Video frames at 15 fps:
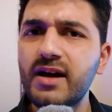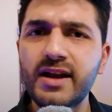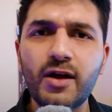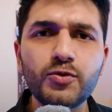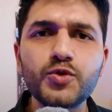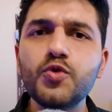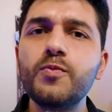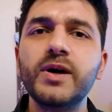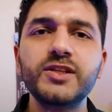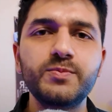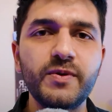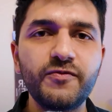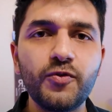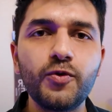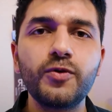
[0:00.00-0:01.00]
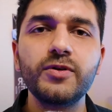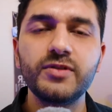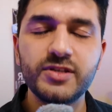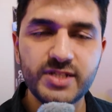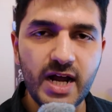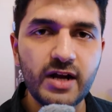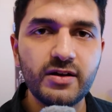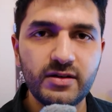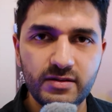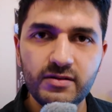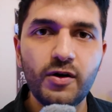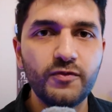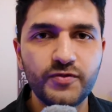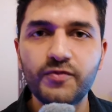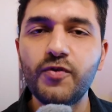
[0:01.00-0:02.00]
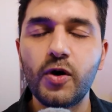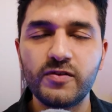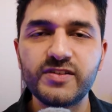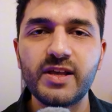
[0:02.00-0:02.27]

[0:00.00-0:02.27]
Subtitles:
around 2 months before the start of the fall